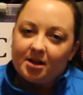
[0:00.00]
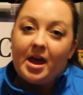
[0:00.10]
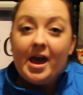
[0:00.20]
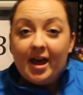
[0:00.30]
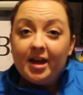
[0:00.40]

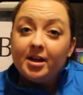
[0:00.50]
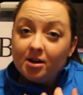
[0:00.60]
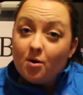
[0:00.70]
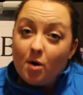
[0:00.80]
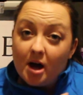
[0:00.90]
A can
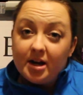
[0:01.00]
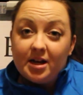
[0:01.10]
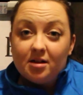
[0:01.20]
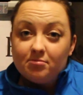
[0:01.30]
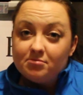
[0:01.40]
go on
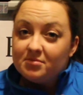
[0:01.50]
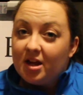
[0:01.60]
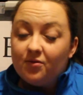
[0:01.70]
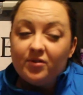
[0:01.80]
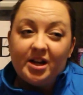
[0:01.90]

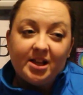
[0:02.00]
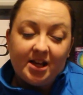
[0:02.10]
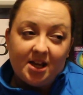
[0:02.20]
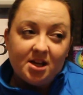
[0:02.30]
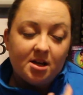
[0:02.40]

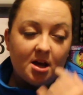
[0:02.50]
infinitely,